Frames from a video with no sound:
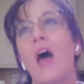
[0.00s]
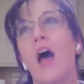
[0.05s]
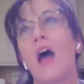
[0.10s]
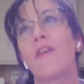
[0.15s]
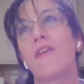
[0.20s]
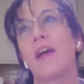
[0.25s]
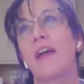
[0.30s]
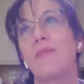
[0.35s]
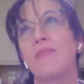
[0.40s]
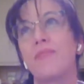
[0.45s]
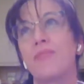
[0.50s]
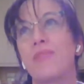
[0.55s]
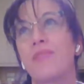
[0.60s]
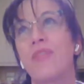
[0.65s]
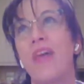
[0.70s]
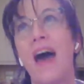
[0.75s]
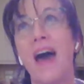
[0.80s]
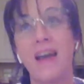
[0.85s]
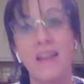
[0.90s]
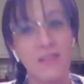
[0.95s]
All right,
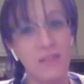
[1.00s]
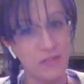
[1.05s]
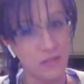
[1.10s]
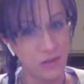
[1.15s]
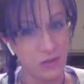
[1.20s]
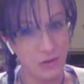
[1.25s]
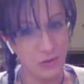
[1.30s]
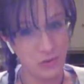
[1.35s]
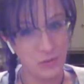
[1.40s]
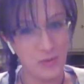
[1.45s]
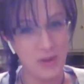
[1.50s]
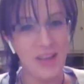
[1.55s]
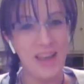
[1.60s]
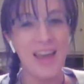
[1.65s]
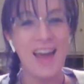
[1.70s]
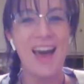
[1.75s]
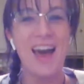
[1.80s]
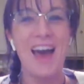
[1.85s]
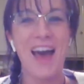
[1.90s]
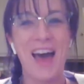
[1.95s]
that's new.
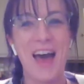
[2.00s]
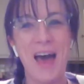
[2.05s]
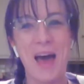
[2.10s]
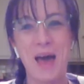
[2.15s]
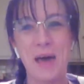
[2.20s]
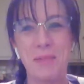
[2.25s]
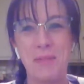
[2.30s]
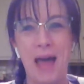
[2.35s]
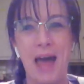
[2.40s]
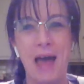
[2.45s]
Um,